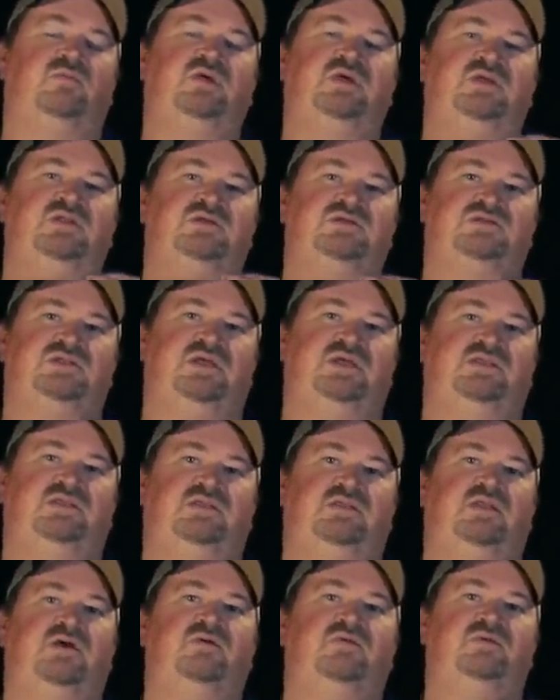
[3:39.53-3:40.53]
we can just let
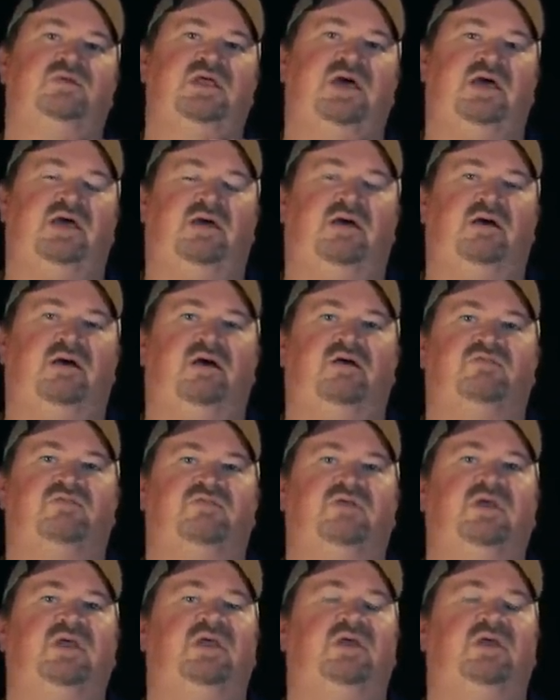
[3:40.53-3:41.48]
the note die off,